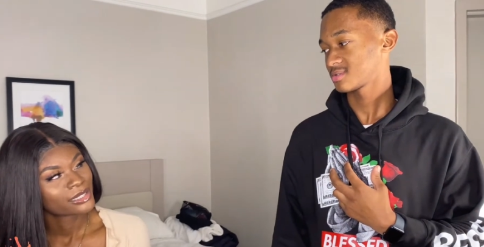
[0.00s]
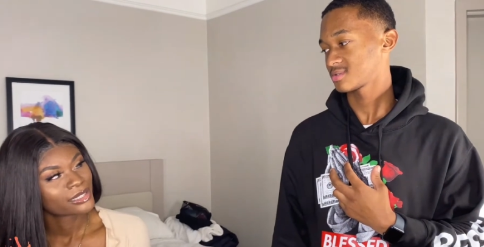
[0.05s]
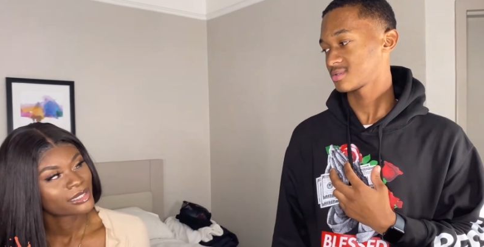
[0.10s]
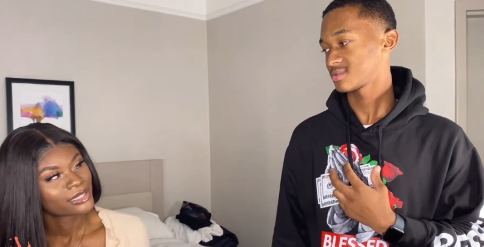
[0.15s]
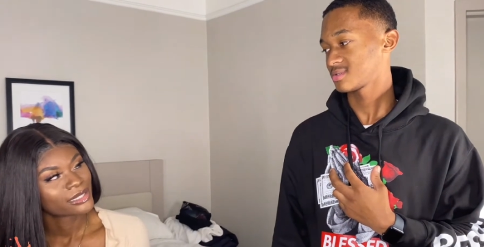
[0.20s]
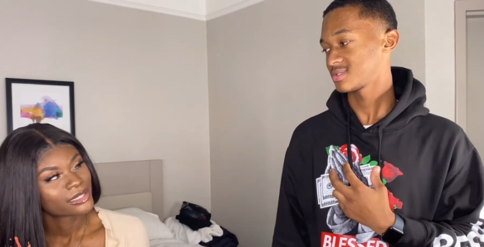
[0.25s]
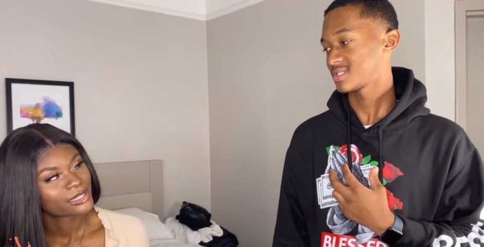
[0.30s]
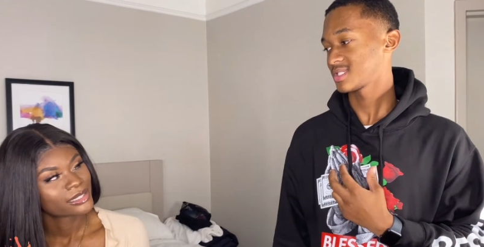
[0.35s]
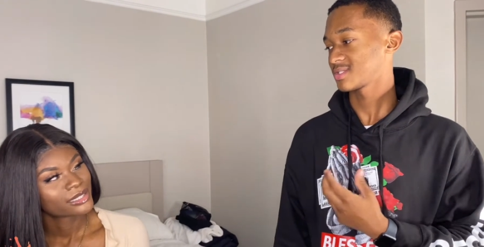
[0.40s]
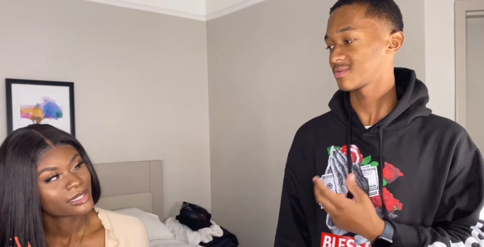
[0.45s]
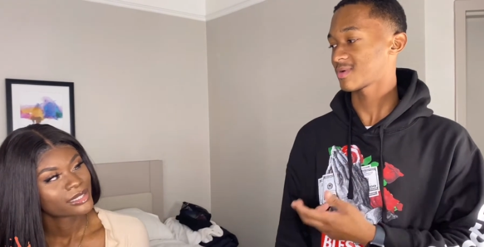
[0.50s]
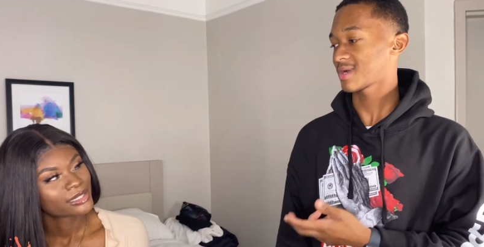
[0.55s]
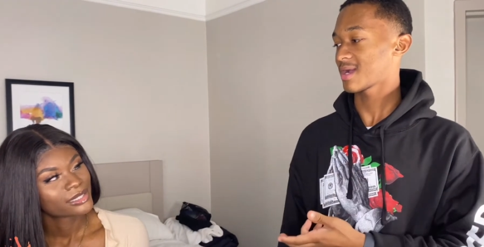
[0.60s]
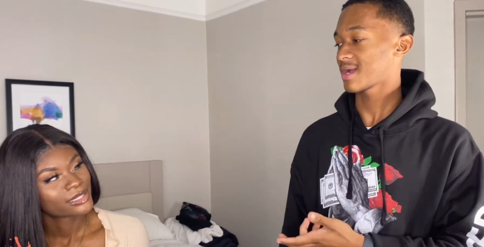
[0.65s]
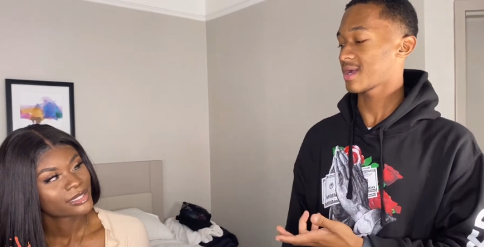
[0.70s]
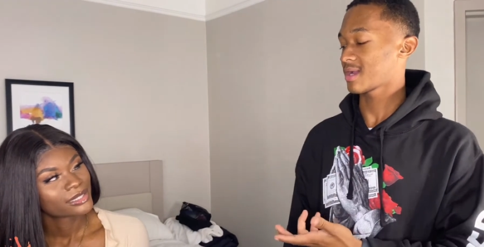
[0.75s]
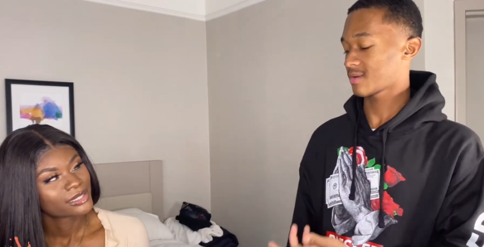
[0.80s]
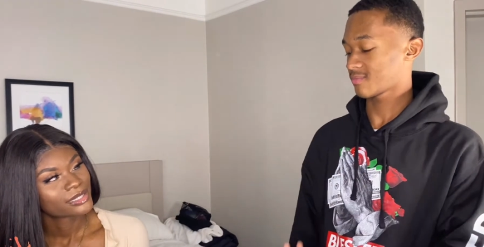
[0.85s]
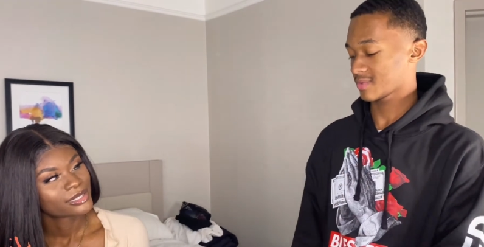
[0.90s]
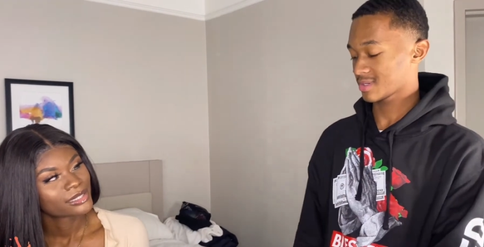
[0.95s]
Speaker 1: Just why?
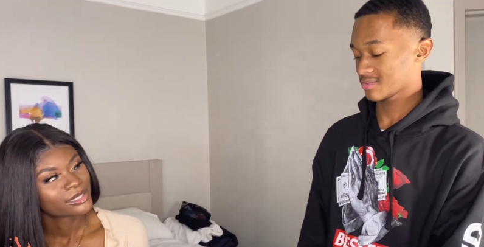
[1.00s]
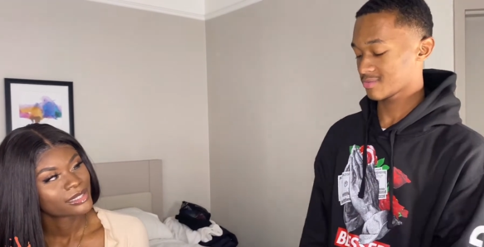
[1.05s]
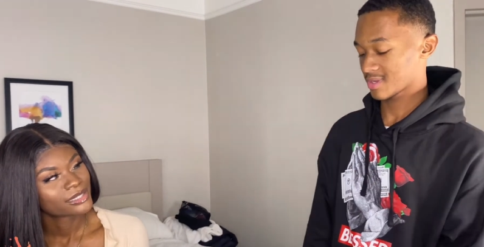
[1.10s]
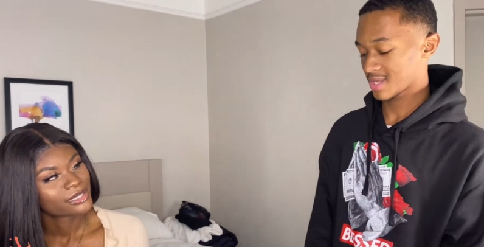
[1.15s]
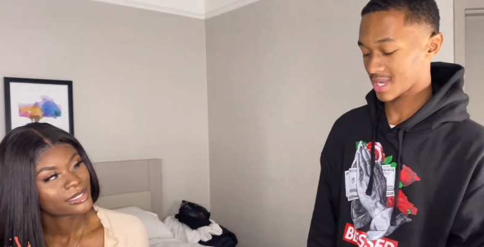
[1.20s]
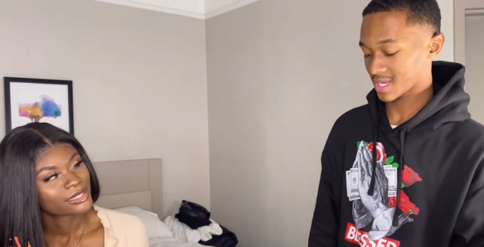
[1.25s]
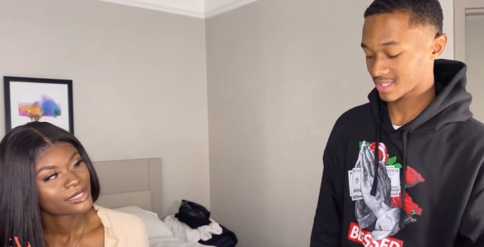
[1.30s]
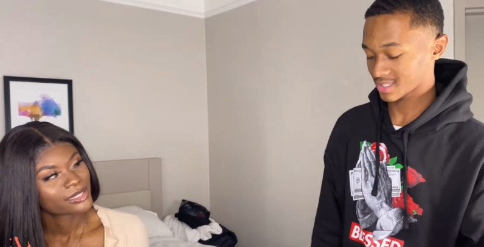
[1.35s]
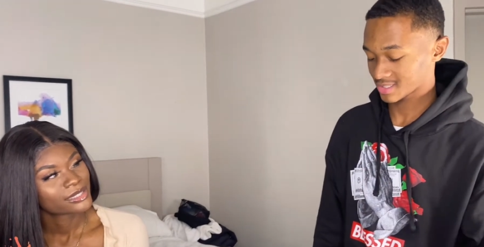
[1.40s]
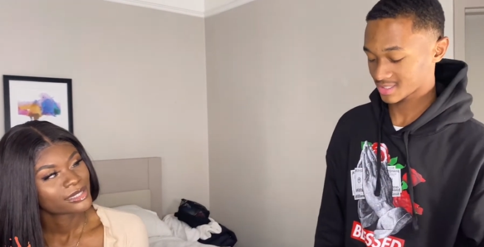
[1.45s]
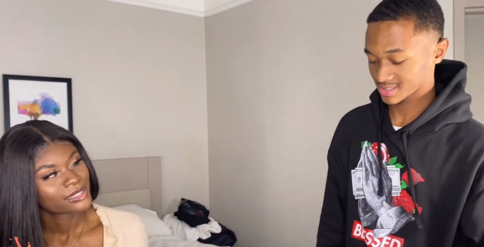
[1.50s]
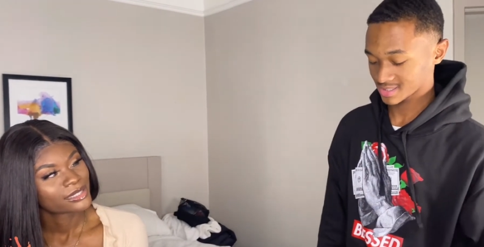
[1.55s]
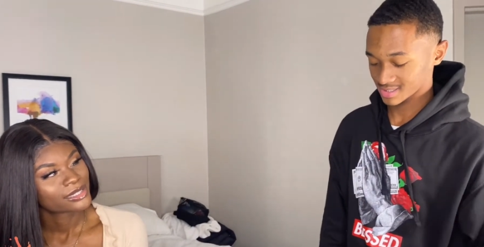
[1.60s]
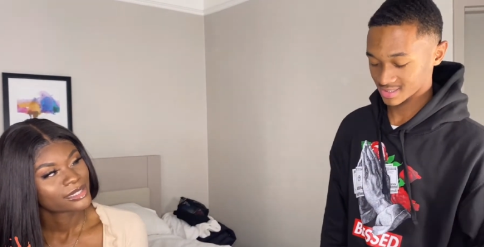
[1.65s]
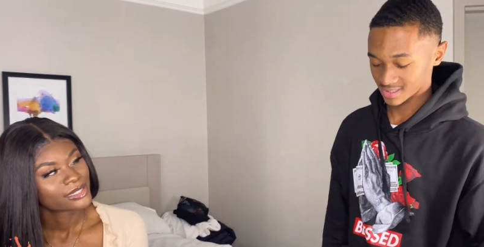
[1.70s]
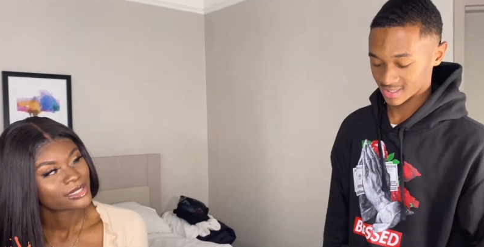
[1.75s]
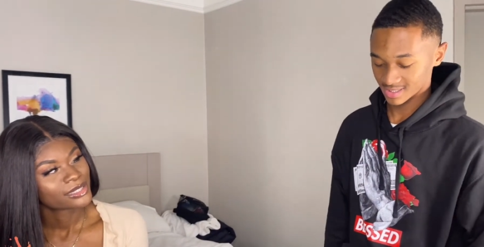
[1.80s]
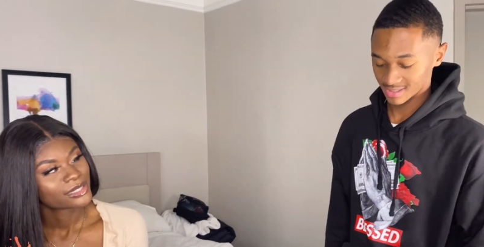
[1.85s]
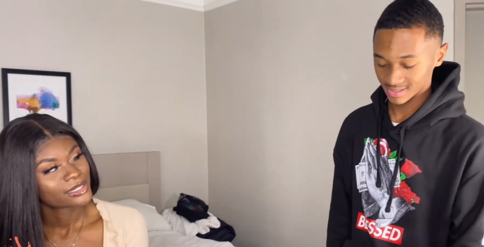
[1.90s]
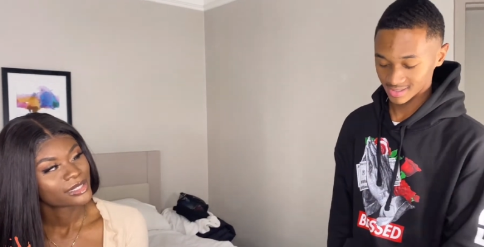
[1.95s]
Why you acting and shit?
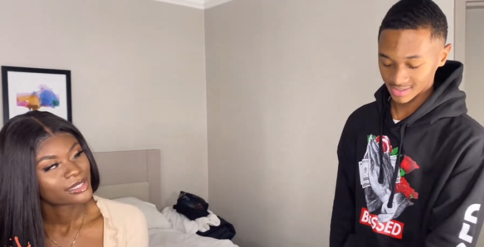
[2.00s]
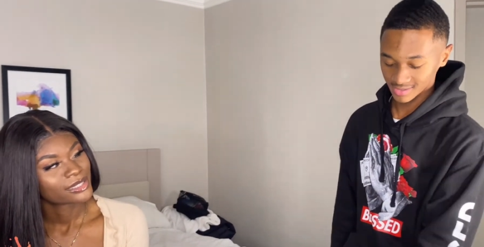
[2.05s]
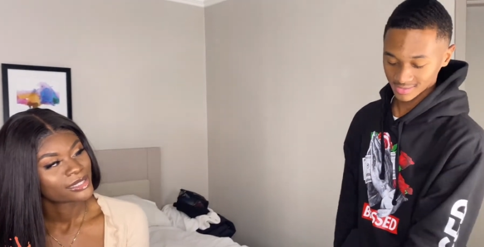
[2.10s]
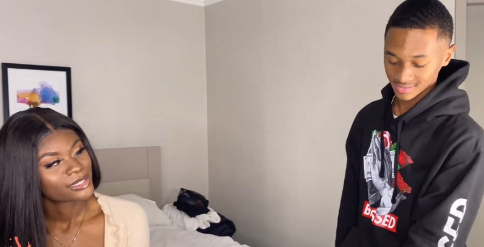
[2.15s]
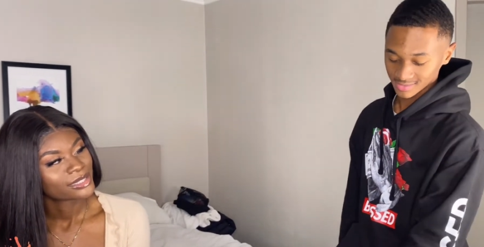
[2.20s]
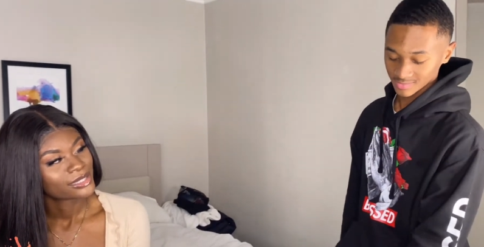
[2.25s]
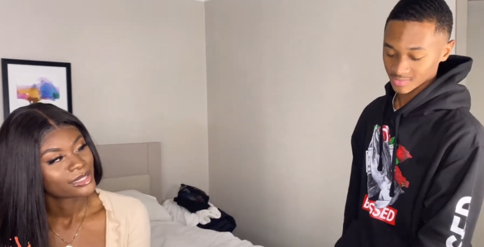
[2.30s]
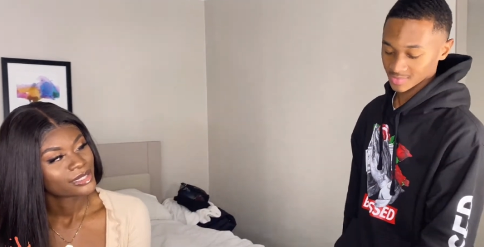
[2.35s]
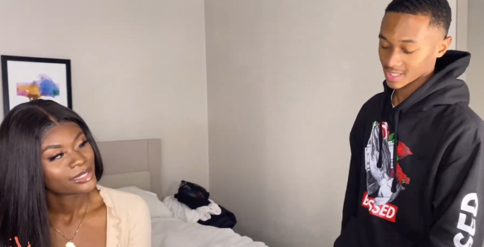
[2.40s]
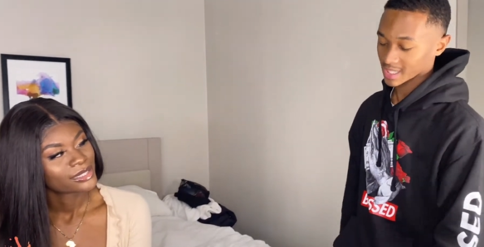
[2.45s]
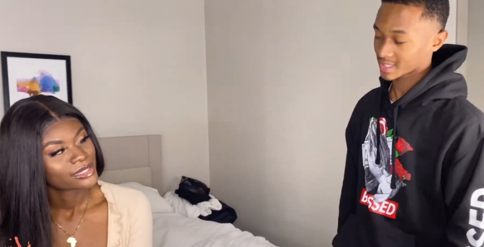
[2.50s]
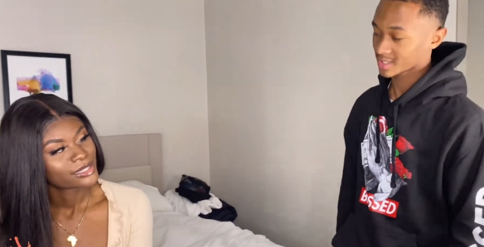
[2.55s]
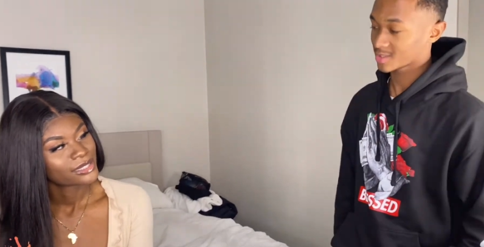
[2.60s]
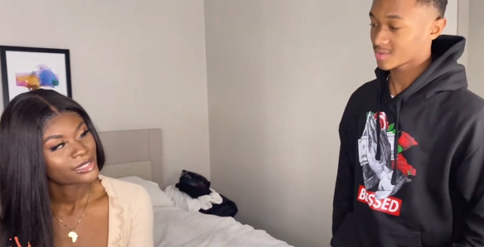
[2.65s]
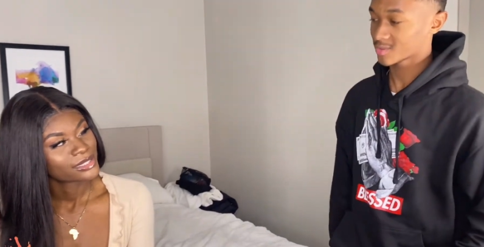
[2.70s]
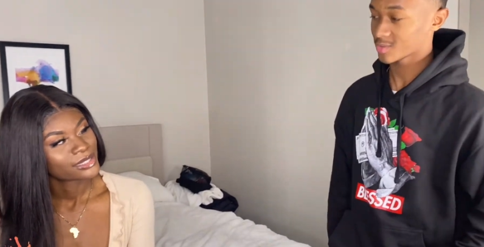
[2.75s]
Look at, you gotta go. The